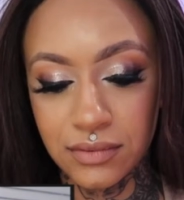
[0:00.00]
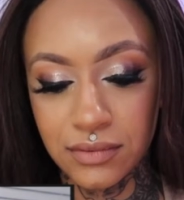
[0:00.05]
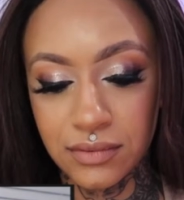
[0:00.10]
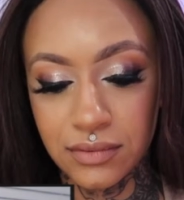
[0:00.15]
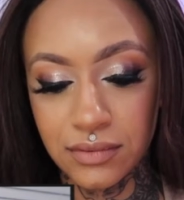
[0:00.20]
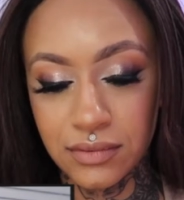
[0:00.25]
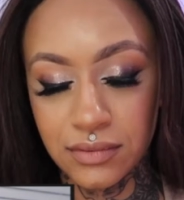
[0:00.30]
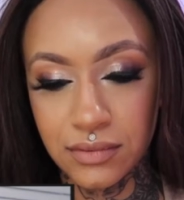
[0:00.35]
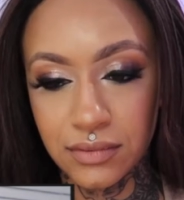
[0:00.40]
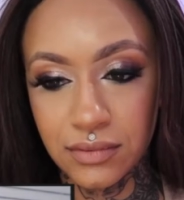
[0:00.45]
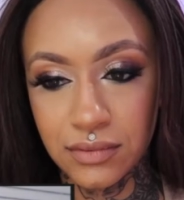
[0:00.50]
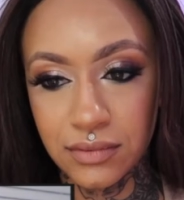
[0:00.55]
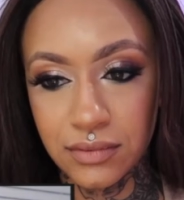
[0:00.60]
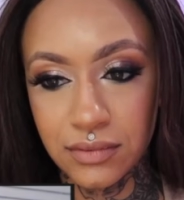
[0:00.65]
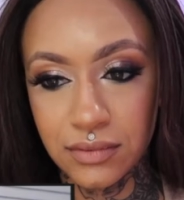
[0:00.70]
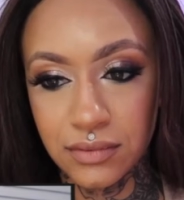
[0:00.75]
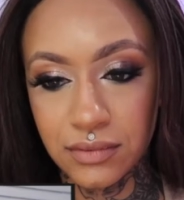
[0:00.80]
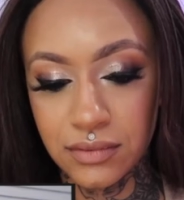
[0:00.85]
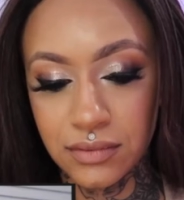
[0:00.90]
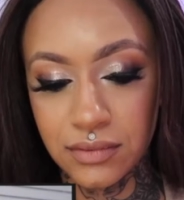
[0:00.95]

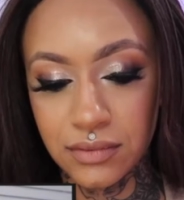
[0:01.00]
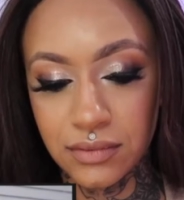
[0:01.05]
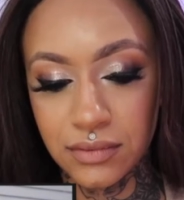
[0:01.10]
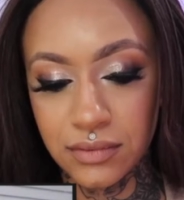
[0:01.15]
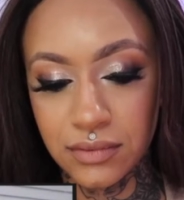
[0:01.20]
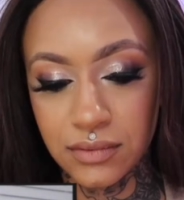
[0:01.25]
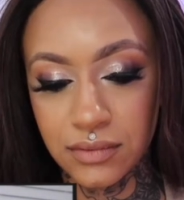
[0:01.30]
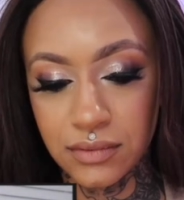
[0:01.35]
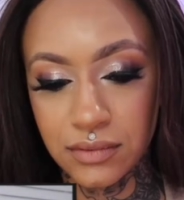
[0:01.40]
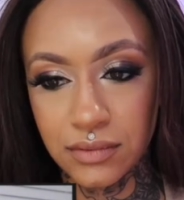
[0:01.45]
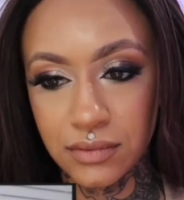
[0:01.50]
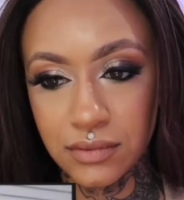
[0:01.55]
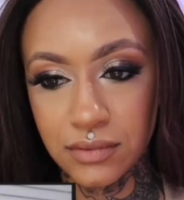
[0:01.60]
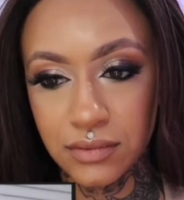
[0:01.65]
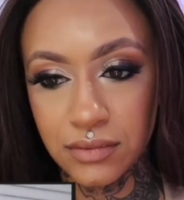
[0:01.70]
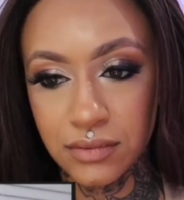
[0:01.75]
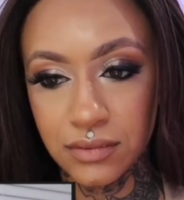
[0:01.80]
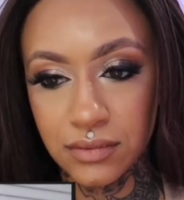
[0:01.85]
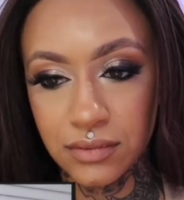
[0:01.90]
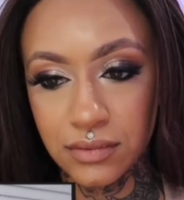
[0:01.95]

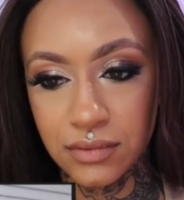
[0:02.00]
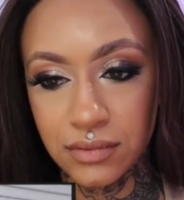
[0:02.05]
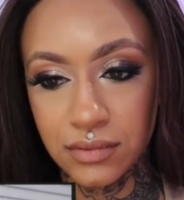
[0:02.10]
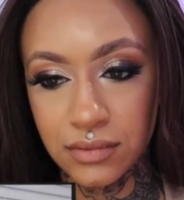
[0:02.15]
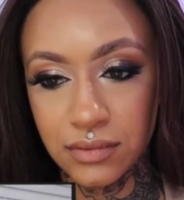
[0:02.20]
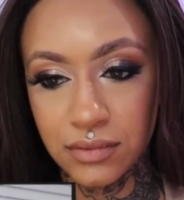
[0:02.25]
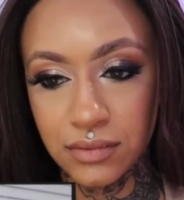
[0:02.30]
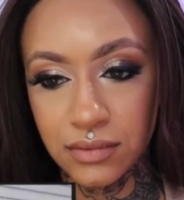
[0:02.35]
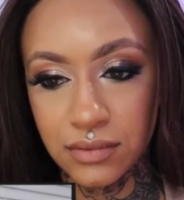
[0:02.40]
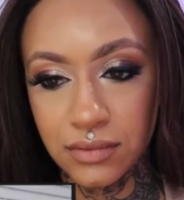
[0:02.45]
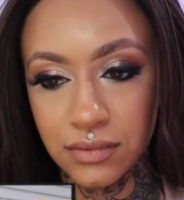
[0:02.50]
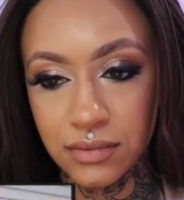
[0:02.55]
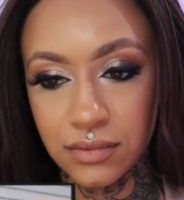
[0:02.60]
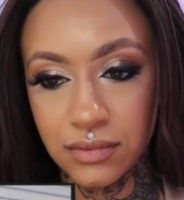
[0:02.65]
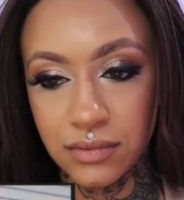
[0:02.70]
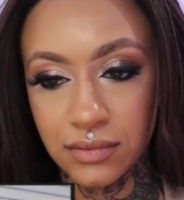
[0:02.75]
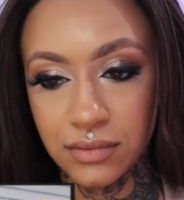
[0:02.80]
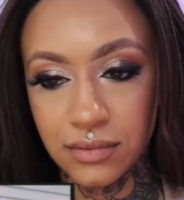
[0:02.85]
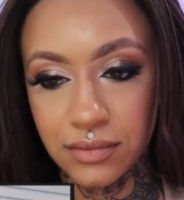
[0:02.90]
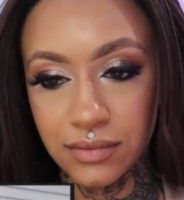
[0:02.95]

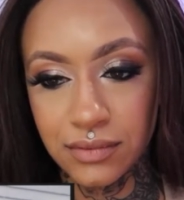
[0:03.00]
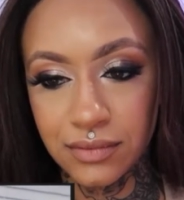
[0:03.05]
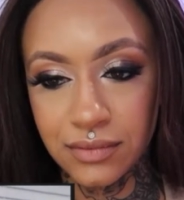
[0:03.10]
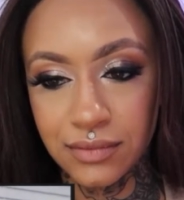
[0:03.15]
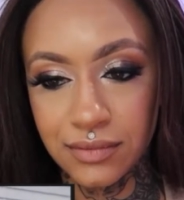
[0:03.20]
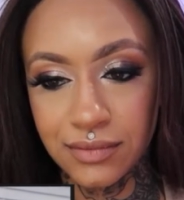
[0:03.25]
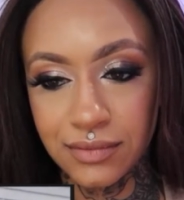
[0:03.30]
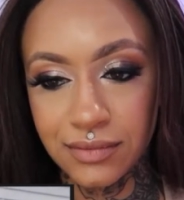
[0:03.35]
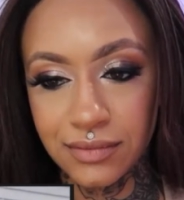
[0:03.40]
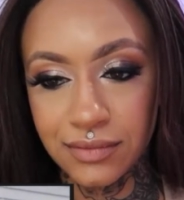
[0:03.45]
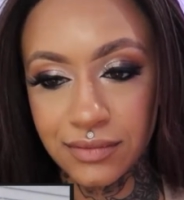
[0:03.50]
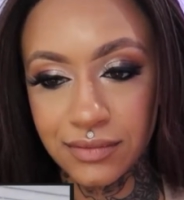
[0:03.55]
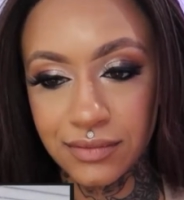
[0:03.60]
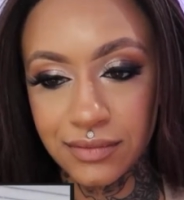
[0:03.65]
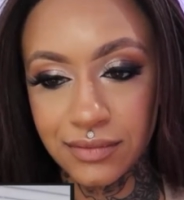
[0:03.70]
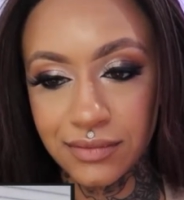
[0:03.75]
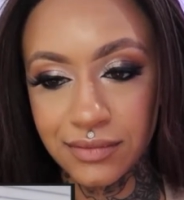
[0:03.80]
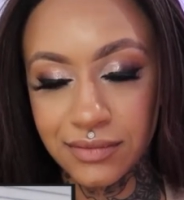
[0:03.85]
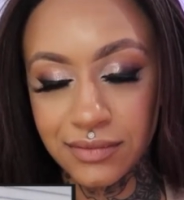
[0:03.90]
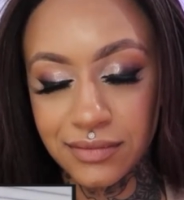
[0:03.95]

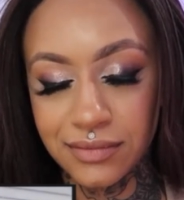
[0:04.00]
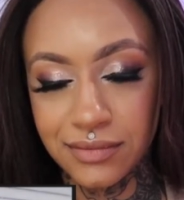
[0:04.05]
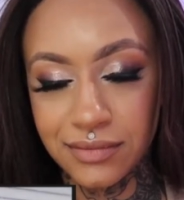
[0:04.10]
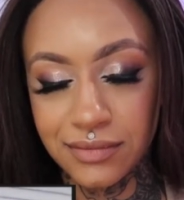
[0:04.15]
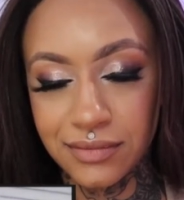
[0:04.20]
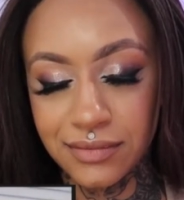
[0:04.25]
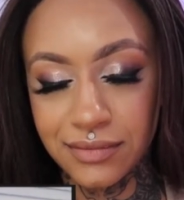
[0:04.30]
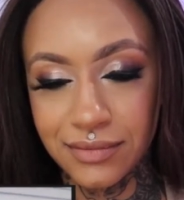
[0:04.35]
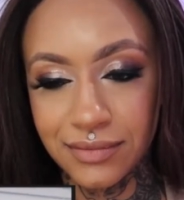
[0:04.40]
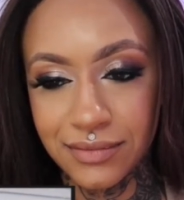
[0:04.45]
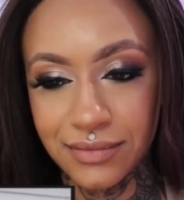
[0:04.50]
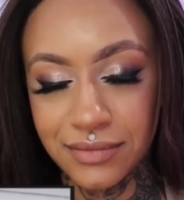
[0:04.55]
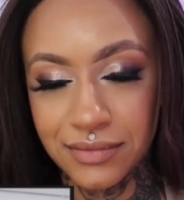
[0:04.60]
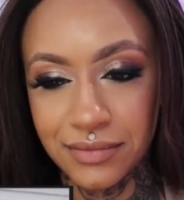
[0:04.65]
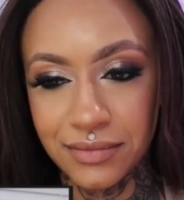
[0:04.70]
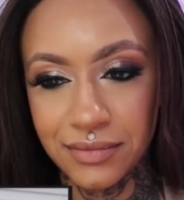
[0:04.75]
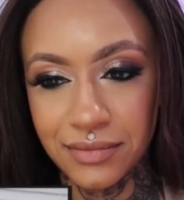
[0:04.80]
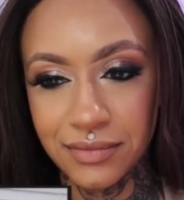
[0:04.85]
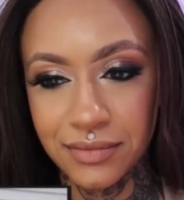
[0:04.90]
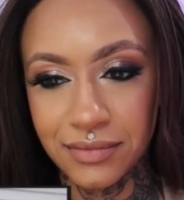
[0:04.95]

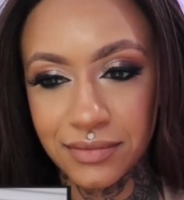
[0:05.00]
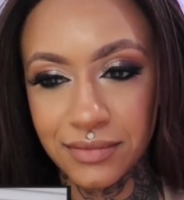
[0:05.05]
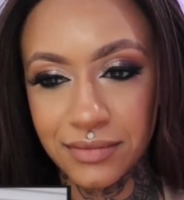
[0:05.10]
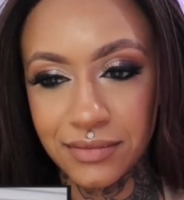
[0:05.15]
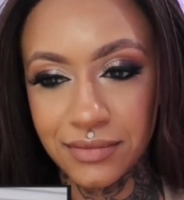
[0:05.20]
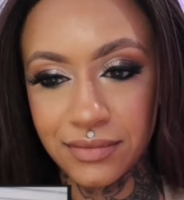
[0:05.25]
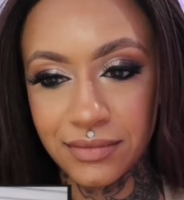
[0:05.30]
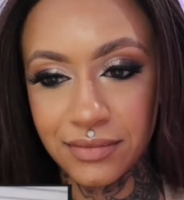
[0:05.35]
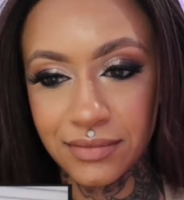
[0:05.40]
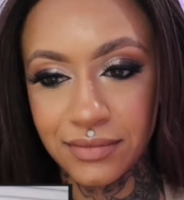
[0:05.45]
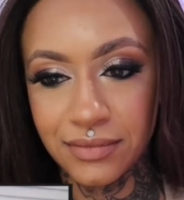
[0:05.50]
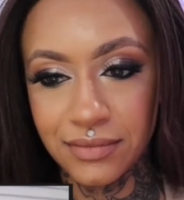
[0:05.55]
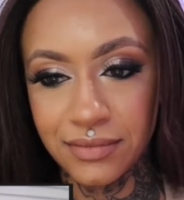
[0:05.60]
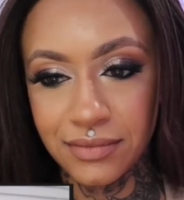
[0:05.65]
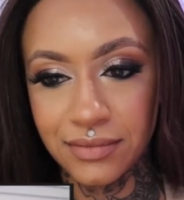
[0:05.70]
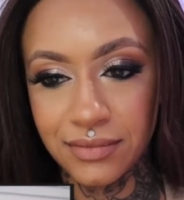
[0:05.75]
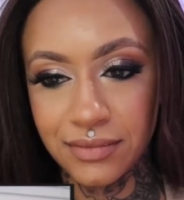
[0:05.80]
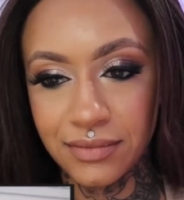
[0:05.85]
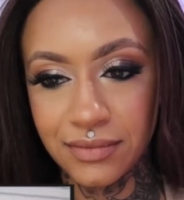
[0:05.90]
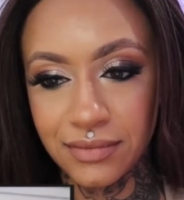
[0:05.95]

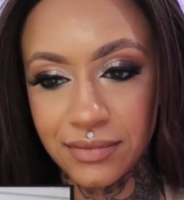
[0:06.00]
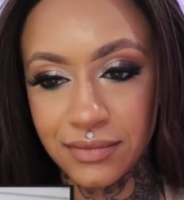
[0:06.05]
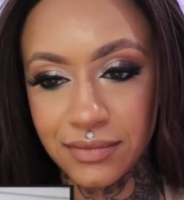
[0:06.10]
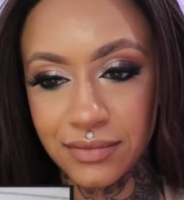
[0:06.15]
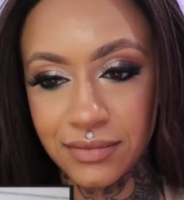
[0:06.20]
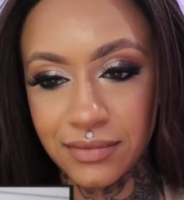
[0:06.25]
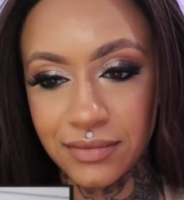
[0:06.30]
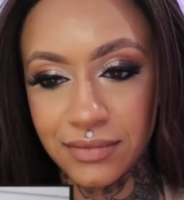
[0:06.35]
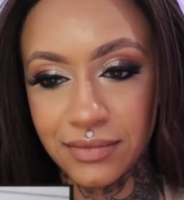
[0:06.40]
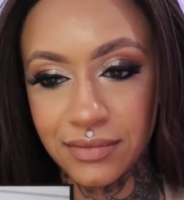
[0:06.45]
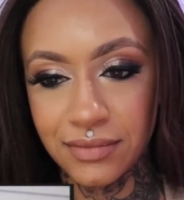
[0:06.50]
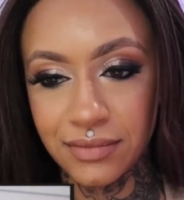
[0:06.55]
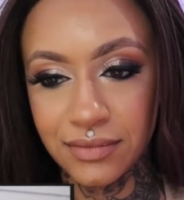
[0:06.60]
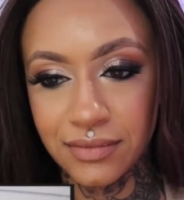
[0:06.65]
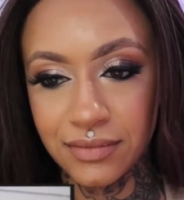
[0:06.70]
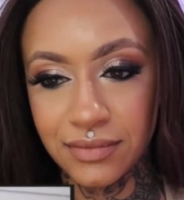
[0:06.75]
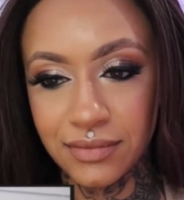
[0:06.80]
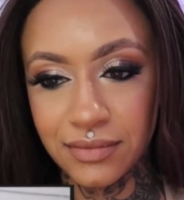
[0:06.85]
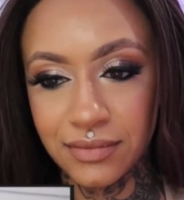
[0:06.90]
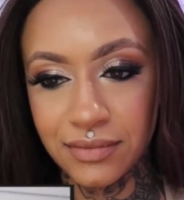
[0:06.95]

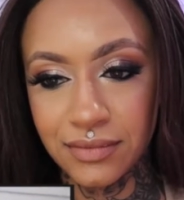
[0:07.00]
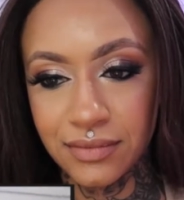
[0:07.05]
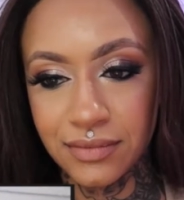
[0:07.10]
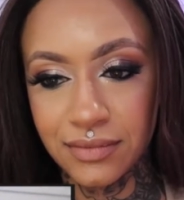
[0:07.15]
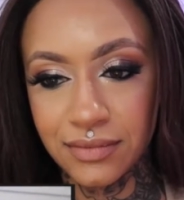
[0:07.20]
No words are spoken by the person on screen.